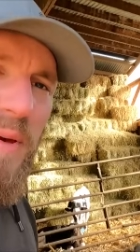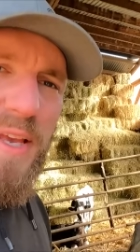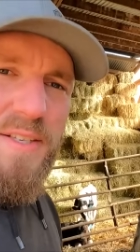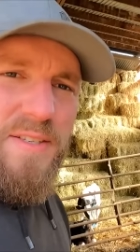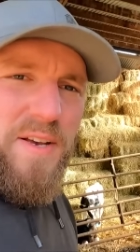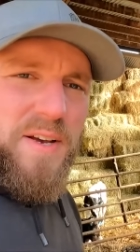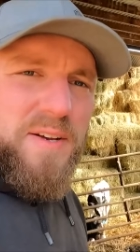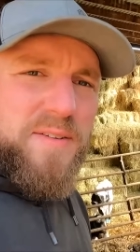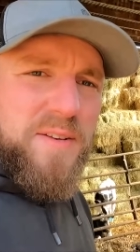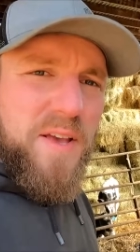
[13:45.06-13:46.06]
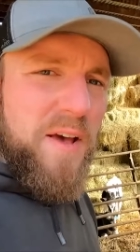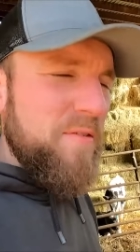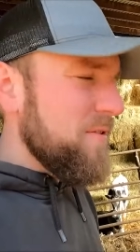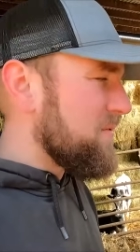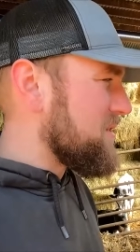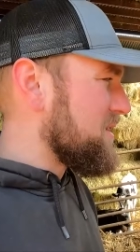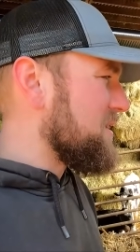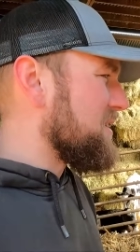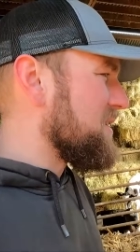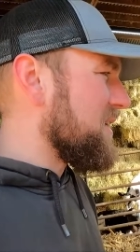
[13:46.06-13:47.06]
and makes having a
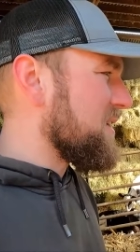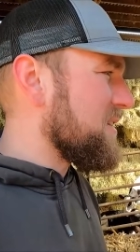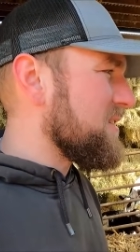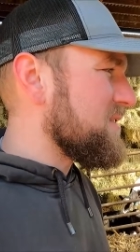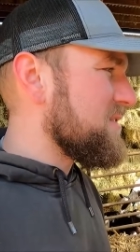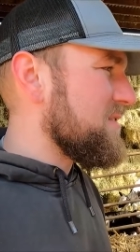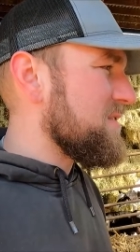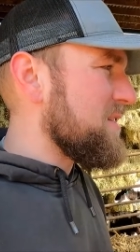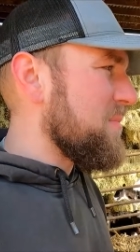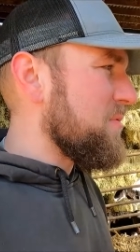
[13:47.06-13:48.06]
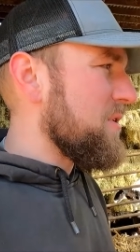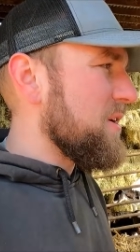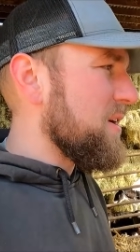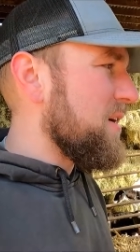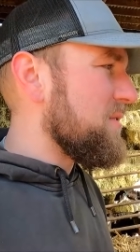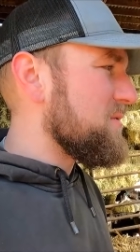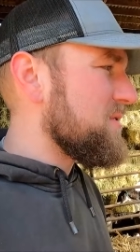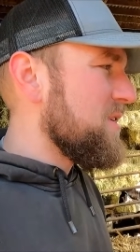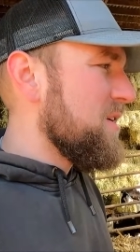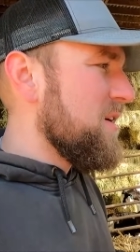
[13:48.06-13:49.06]
facility like this to separate
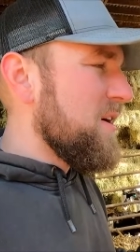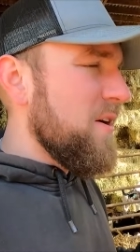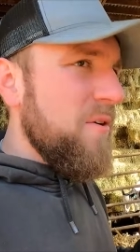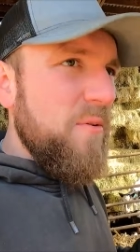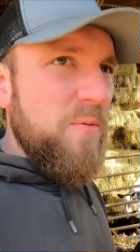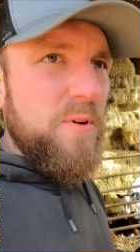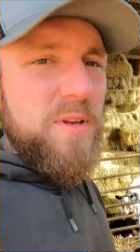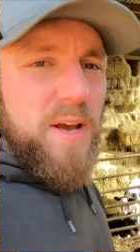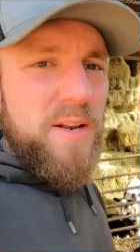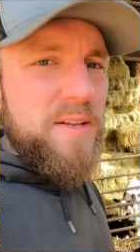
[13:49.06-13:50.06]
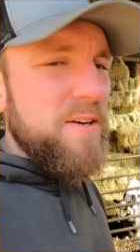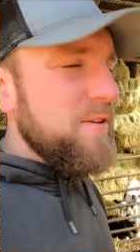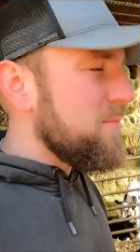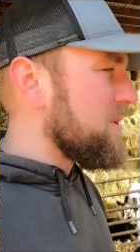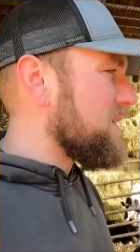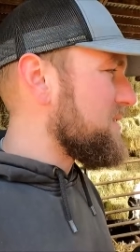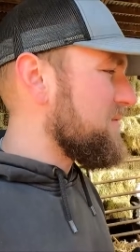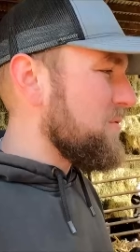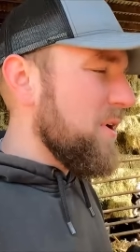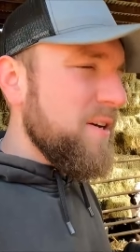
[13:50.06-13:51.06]
cows really ideal, because
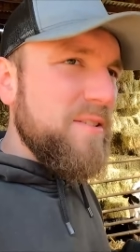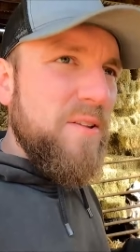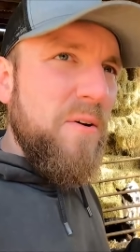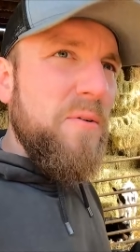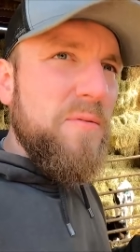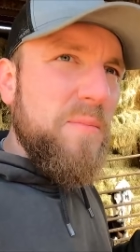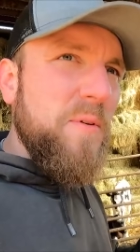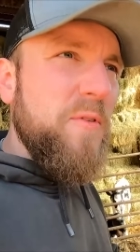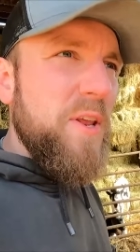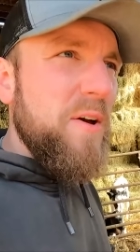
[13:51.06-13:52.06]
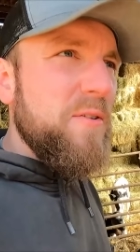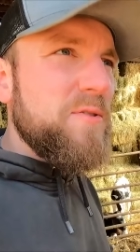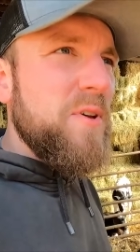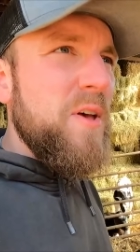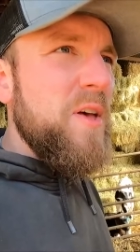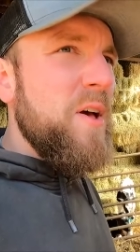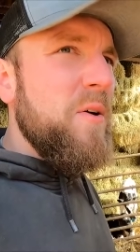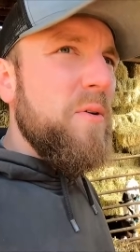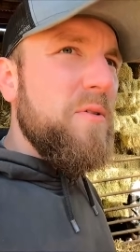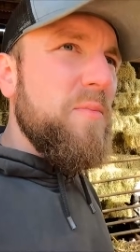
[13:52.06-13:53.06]
if you guys know from the videos,
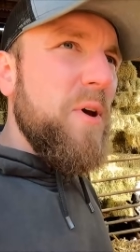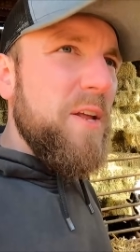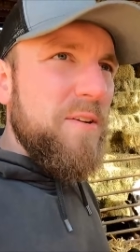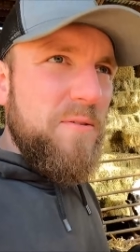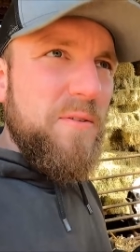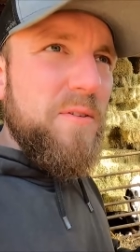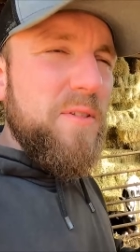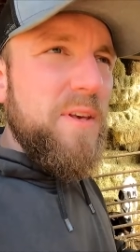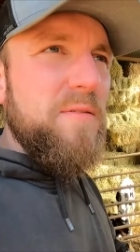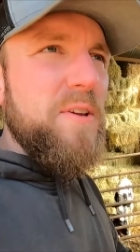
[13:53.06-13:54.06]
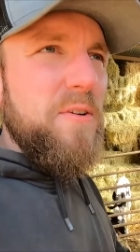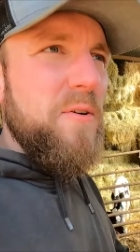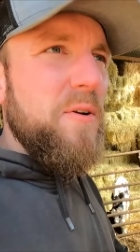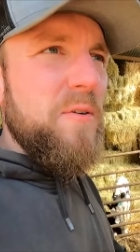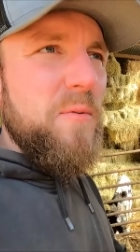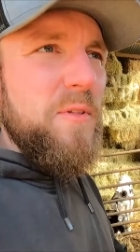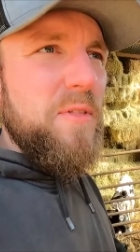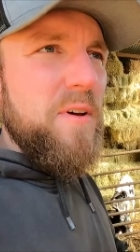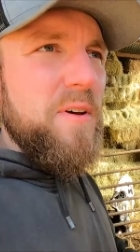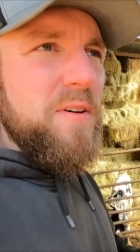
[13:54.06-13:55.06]
we were debating leaving her
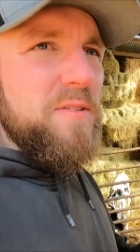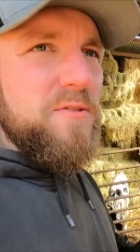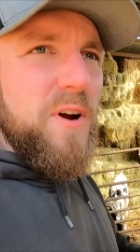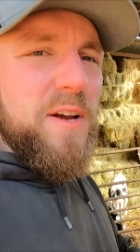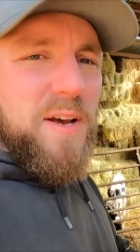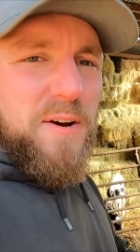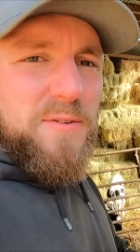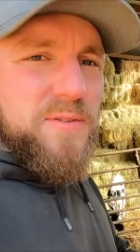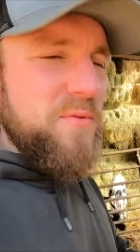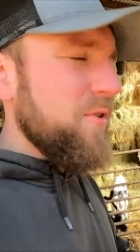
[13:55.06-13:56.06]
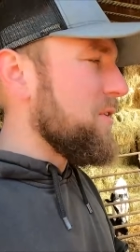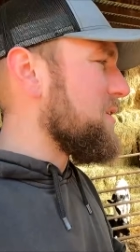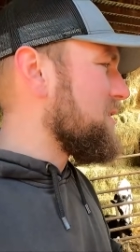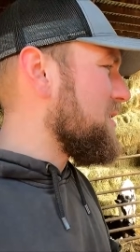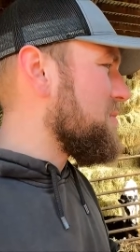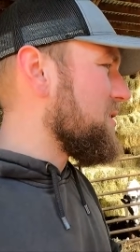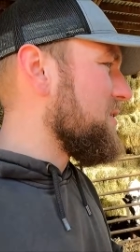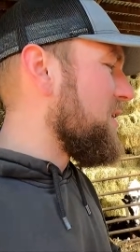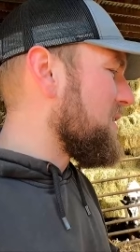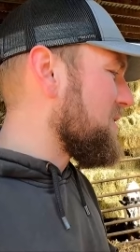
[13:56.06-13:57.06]
with the dry cows for a bit
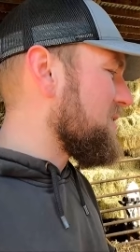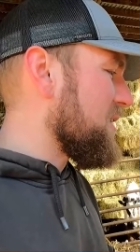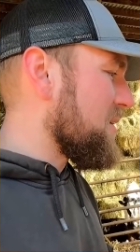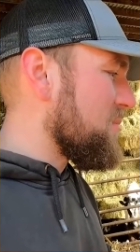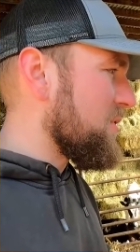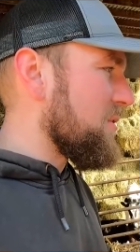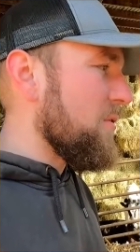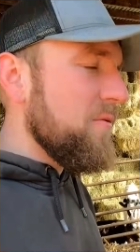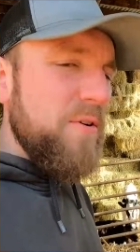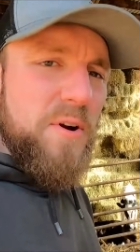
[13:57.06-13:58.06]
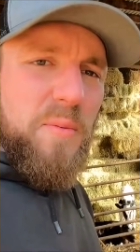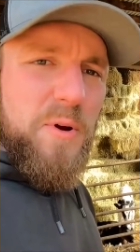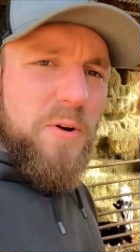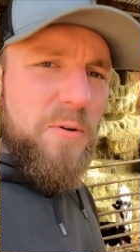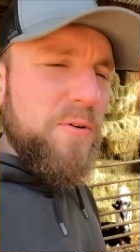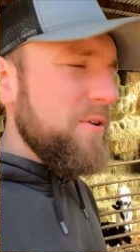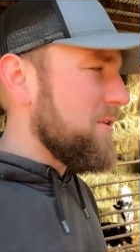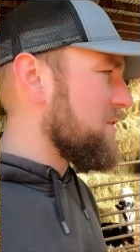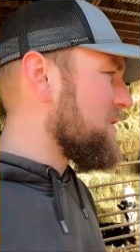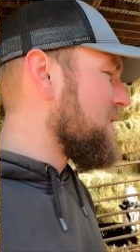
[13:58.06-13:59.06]
longer, and I put her over here a bit
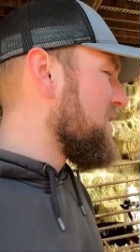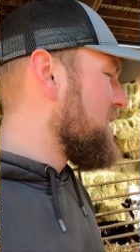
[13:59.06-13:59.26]
earlier.